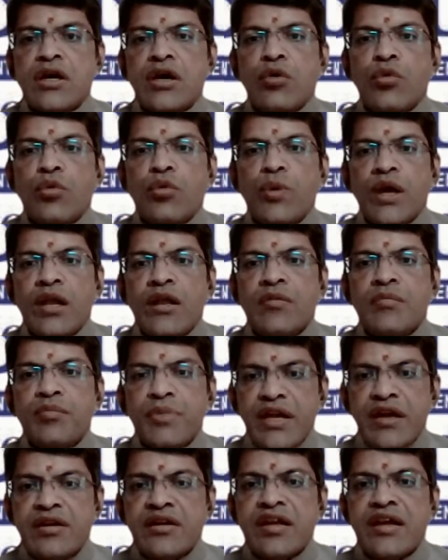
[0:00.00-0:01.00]
will
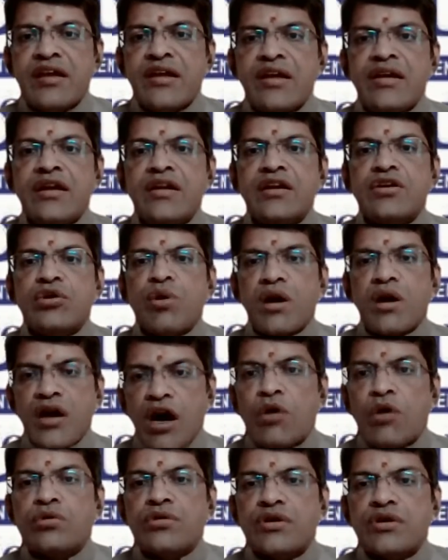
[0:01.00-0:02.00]
be taken into
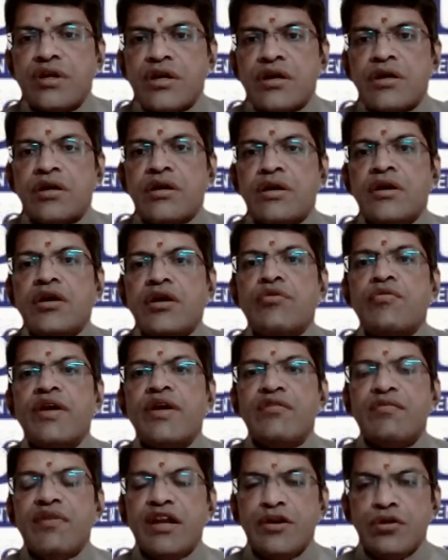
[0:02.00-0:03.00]
account
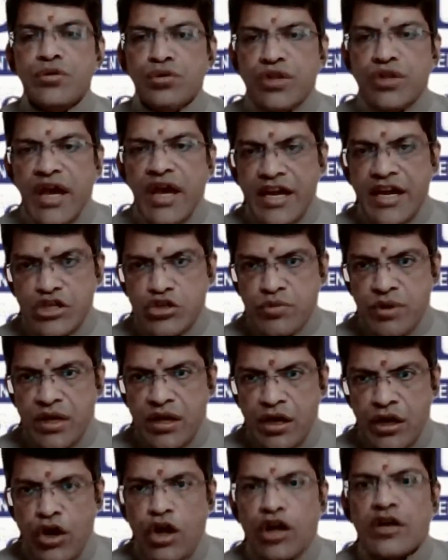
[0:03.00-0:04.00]
when we do the actual
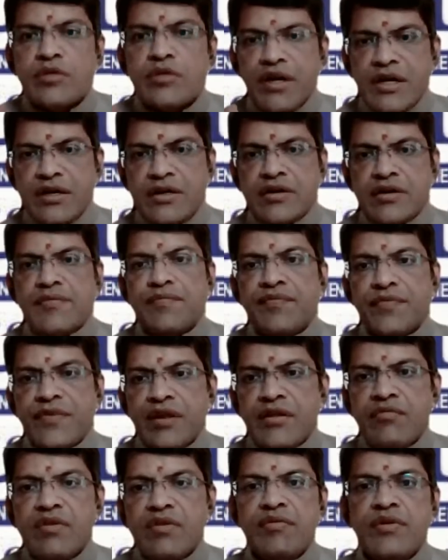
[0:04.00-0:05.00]
allotment.
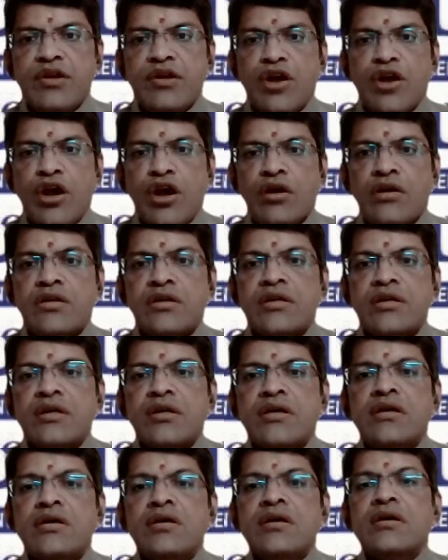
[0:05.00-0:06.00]
We will not
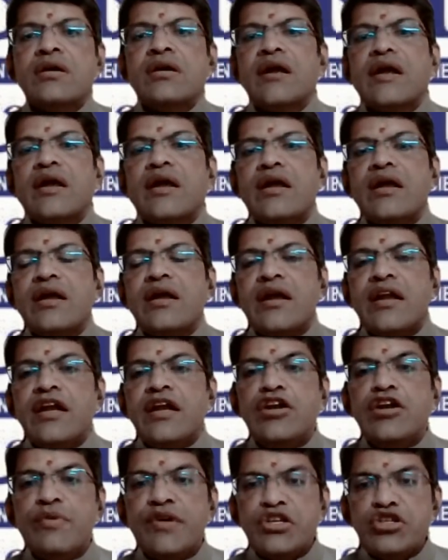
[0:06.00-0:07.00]

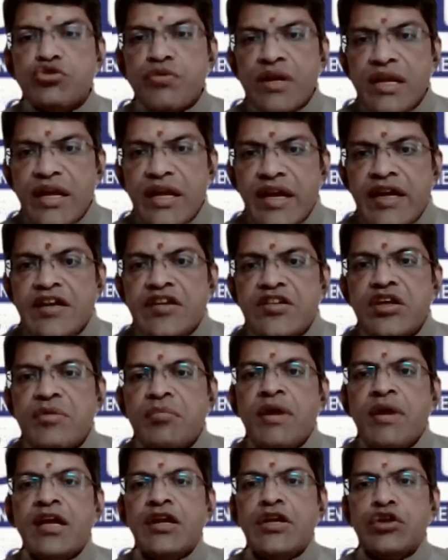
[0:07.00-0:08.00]
individually
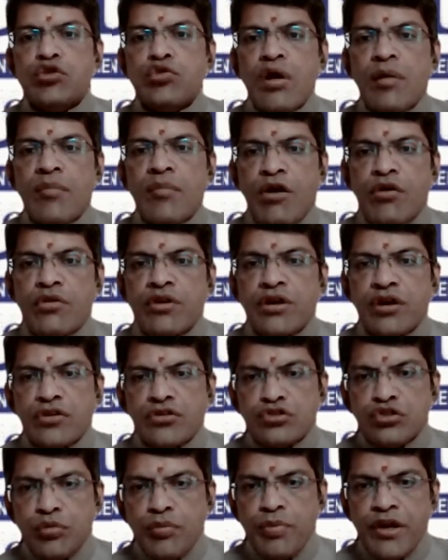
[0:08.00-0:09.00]
intimate you about your
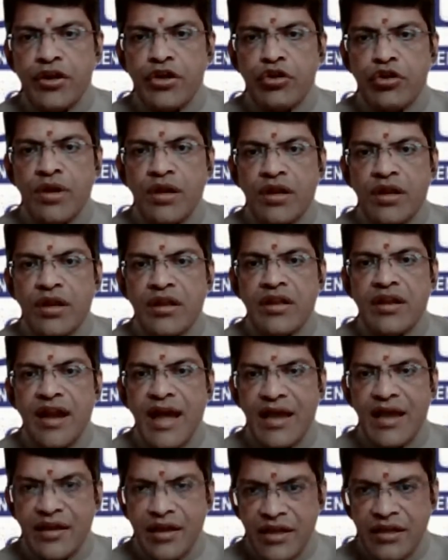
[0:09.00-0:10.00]
supernumerary
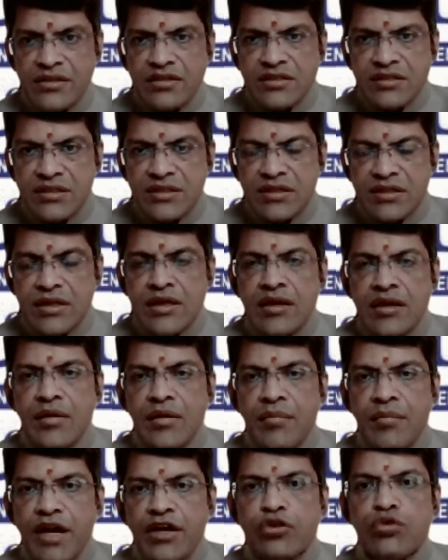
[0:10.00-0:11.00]
rankings,
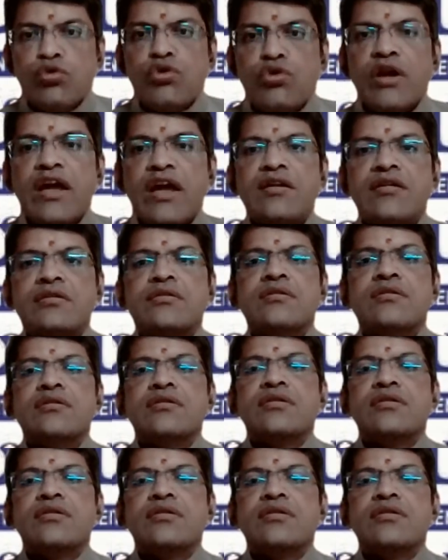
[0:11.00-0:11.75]
but you can